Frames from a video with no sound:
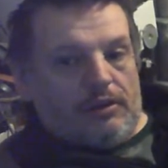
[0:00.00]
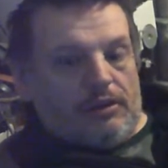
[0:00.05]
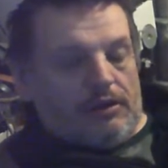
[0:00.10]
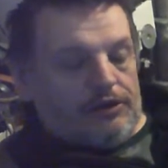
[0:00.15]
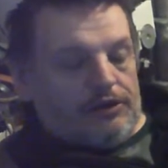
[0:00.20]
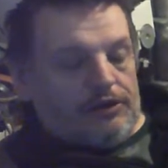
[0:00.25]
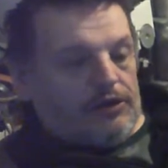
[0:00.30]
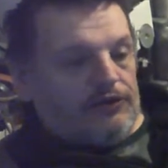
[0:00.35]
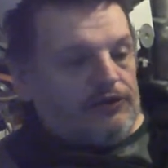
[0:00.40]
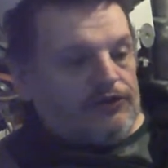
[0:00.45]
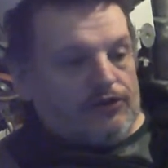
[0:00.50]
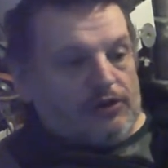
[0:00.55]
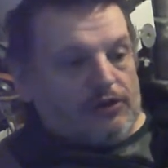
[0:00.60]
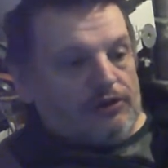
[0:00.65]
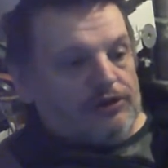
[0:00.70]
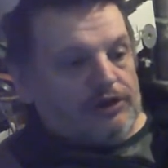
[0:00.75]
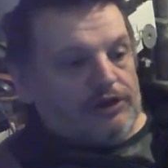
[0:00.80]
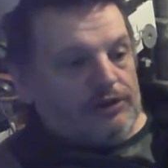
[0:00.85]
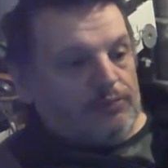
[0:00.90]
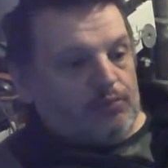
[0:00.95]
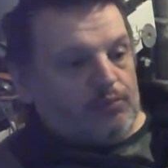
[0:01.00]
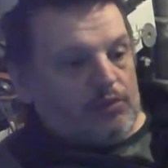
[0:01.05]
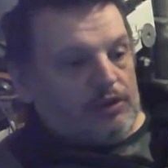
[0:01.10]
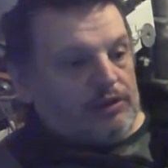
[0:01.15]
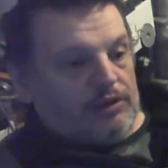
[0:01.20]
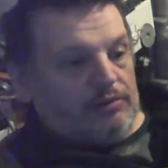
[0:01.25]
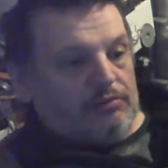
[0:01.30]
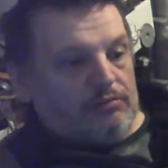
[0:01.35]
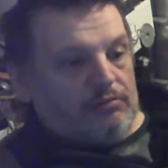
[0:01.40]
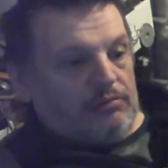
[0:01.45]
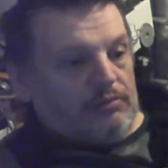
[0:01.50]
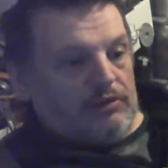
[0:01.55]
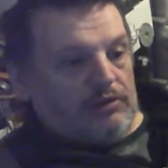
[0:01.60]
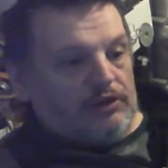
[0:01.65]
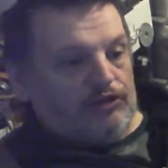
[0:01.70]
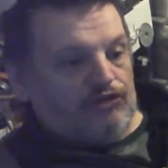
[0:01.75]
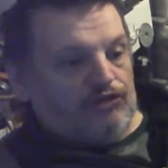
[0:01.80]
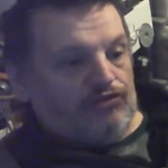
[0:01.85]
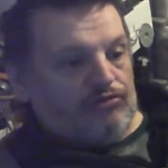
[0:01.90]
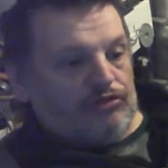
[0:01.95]
I noticed I only had one
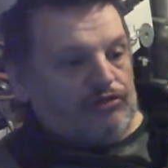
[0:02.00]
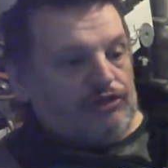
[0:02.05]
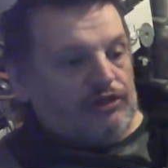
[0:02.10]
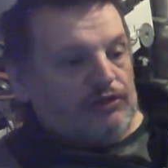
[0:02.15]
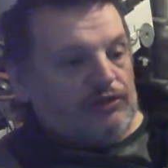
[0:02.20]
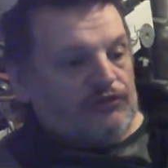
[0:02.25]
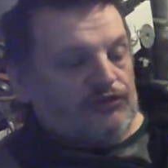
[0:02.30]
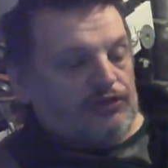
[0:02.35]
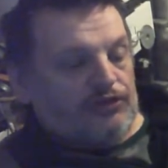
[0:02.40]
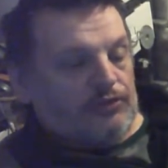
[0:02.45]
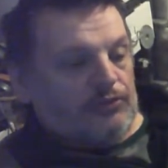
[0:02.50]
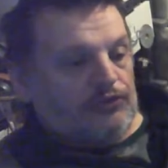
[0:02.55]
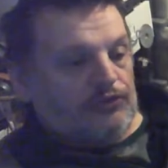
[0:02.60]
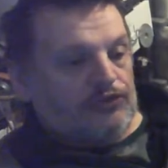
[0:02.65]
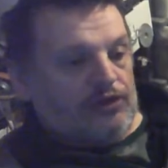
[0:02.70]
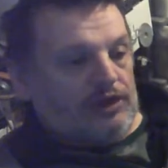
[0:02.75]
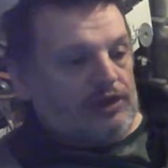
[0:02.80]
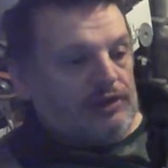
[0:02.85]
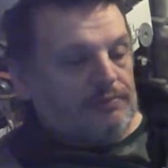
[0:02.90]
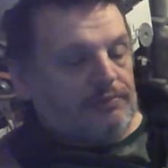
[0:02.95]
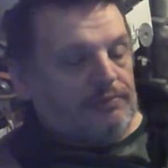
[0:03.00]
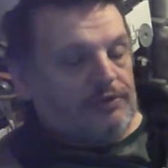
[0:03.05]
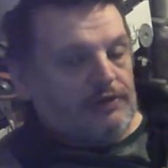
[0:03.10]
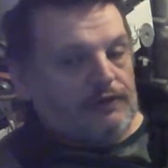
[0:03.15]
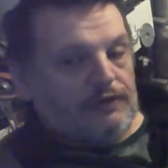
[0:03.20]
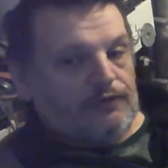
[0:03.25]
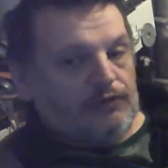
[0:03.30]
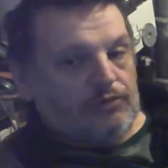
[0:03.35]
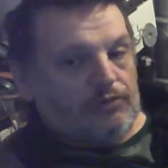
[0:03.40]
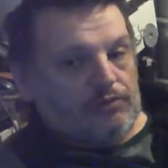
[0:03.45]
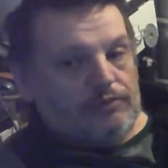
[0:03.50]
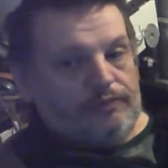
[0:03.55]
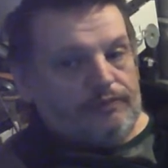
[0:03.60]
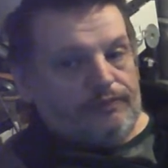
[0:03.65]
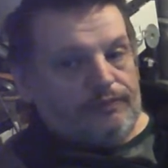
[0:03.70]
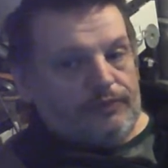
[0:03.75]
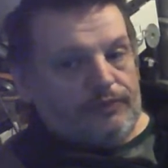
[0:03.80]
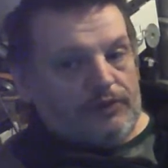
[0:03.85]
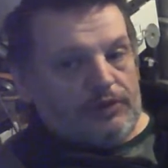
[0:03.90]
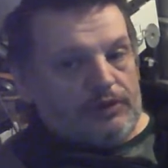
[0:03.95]
extra DLC which I hadn't paid for.
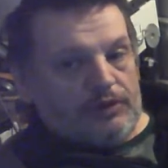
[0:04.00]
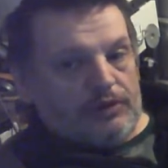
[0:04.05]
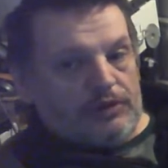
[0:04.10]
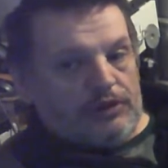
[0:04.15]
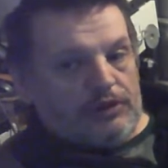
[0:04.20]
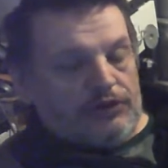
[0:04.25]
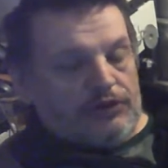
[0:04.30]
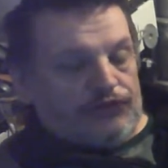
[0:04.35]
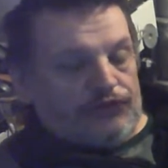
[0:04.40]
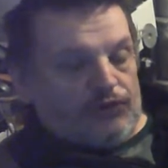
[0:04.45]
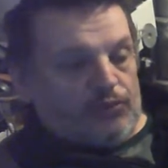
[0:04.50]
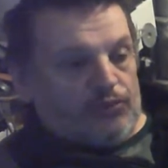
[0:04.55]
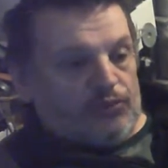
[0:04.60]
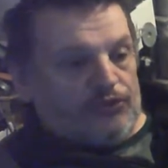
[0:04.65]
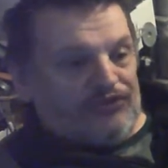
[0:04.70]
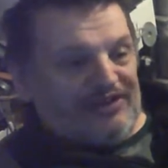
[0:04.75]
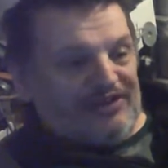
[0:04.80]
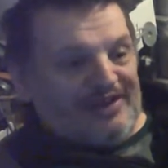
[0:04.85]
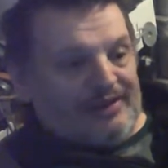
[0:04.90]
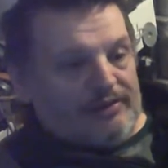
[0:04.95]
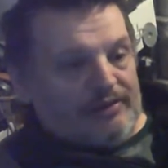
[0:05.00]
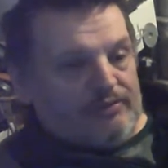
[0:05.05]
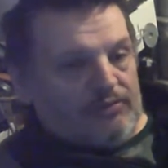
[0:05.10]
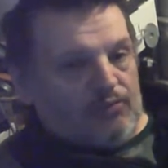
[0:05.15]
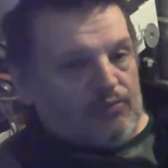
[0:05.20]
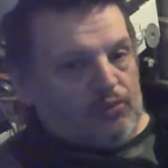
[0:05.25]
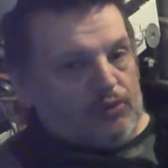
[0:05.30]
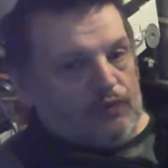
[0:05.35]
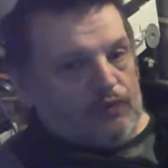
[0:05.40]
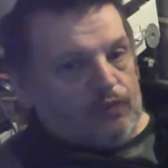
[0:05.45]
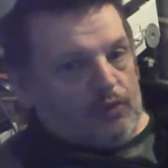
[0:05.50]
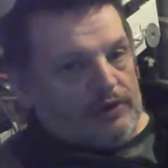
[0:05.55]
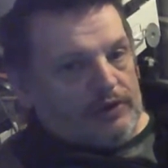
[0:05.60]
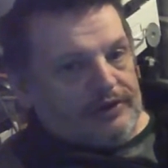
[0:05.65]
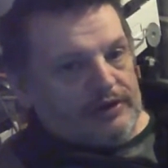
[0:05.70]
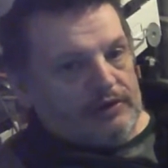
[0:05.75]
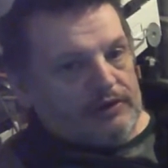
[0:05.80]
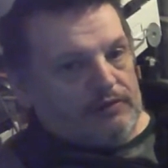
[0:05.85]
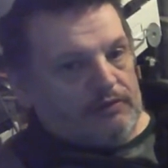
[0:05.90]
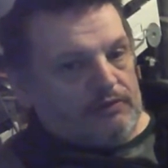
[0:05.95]
So was that worth
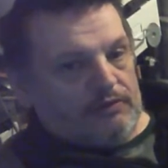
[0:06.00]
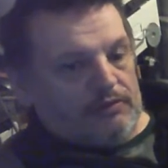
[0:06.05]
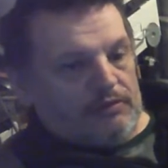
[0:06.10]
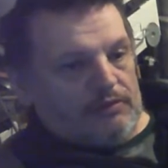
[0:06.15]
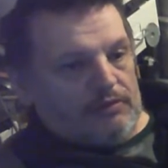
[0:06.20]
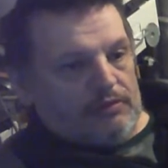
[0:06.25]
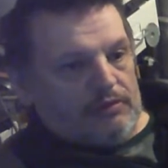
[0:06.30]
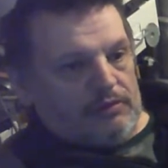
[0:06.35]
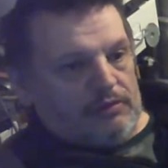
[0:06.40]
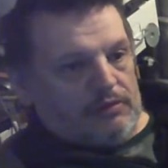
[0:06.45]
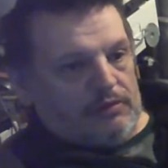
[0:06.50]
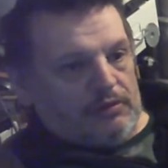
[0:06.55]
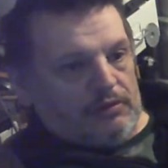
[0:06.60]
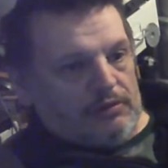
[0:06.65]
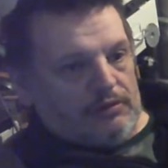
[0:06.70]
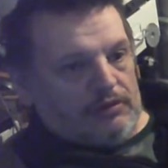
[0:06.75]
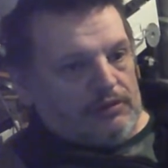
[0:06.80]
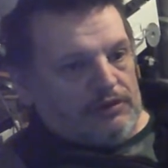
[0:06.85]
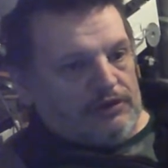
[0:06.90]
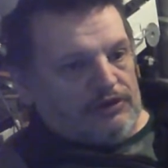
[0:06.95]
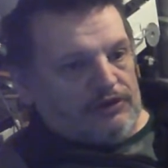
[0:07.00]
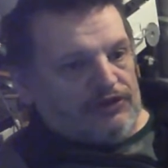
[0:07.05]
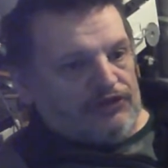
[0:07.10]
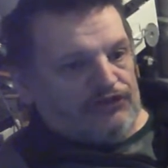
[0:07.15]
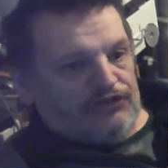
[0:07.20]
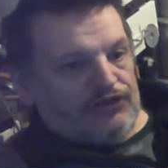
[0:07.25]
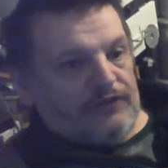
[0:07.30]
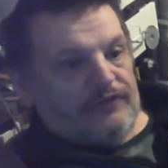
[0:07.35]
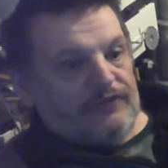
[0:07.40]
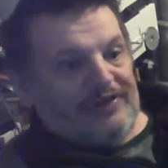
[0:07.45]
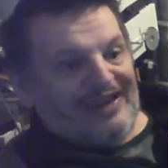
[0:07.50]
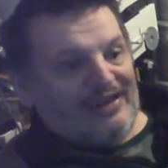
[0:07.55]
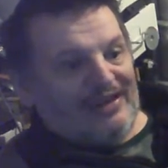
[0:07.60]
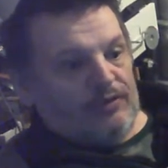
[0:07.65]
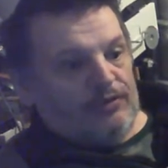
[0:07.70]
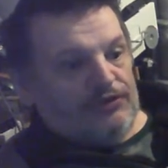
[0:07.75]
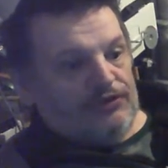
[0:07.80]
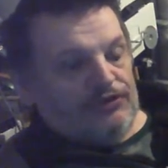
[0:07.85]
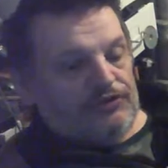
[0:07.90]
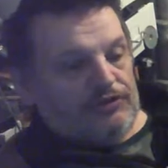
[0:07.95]
waiting 7
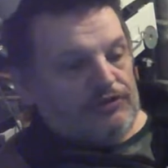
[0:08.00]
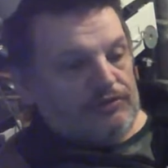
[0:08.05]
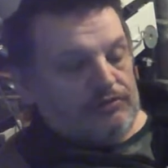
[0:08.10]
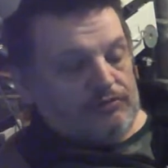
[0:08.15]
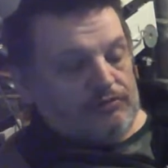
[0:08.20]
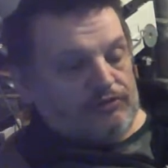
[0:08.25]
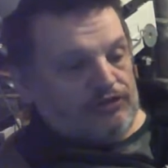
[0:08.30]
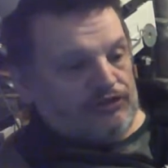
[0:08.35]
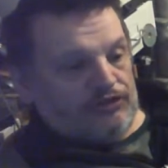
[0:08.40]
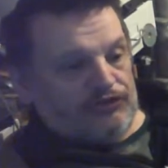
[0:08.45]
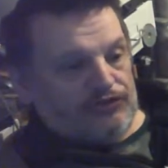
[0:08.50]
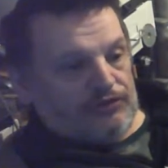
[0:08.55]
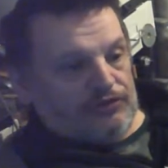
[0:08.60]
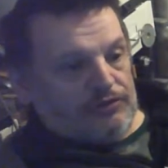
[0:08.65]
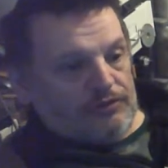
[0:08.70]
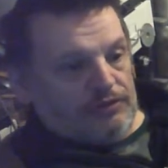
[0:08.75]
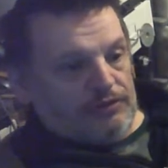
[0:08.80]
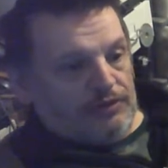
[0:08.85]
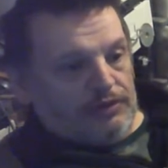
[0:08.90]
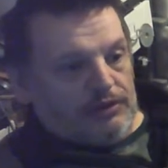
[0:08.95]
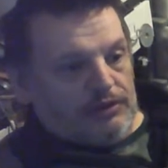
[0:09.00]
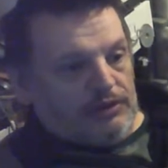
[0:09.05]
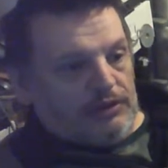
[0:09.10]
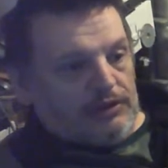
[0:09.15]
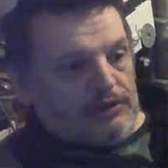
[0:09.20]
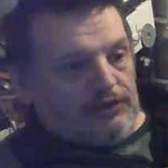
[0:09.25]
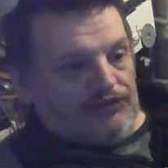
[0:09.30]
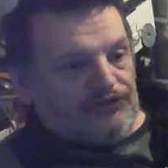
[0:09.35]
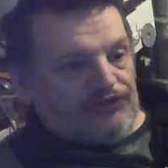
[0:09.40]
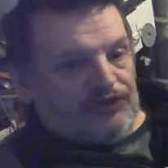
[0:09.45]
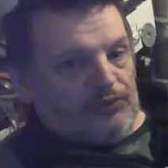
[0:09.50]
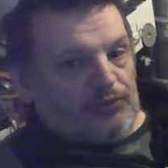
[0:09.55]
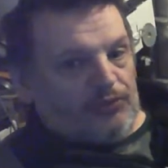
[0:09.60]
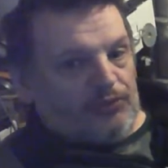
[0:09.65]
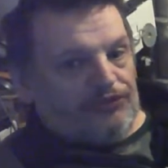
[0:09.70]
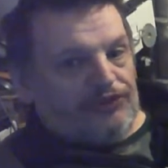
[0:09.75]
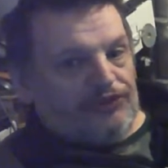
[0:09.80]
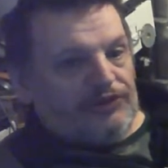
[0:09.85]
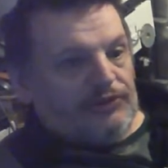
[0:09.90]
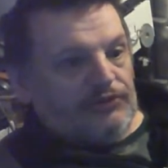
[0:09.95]
hours to just see
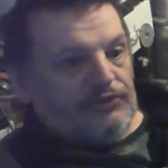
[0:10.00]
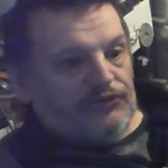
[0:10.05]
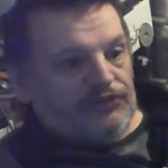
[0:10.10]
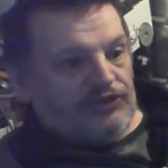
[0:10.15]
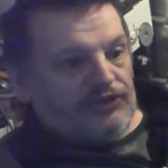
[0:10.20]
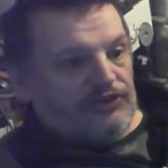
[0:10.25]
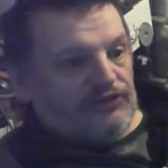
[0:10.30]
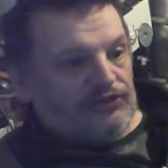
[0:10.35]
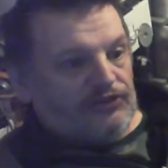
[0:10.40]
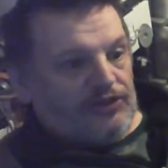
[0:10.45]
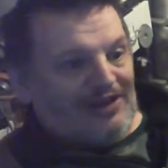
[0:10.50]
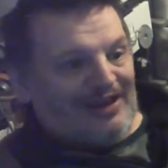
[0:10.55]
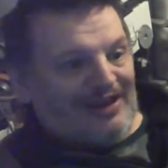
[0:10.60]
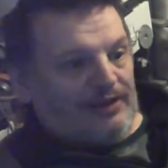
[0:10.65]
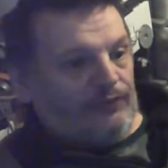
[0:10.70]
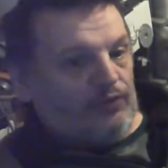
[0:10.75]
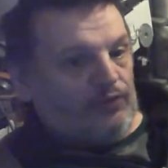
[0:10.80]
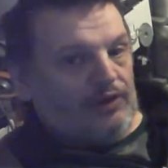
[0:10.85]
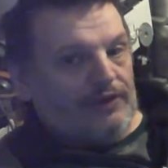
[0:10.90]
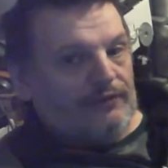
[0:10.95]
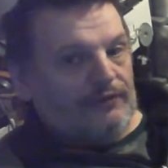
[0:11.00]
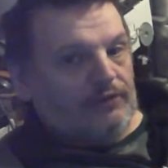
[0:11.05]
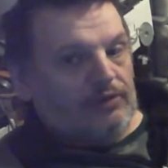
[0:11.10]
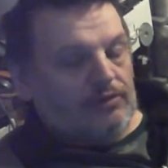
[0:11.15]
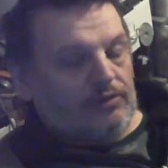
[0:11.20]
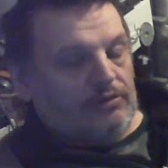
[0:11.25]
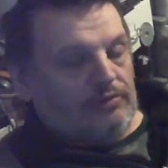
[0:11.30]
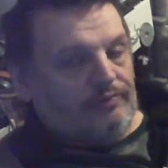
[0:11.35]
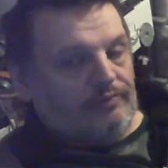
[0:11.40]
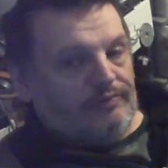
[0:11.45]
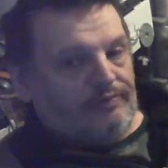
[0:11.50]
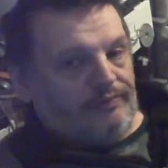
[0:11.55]
what DLCs I have or haven't got?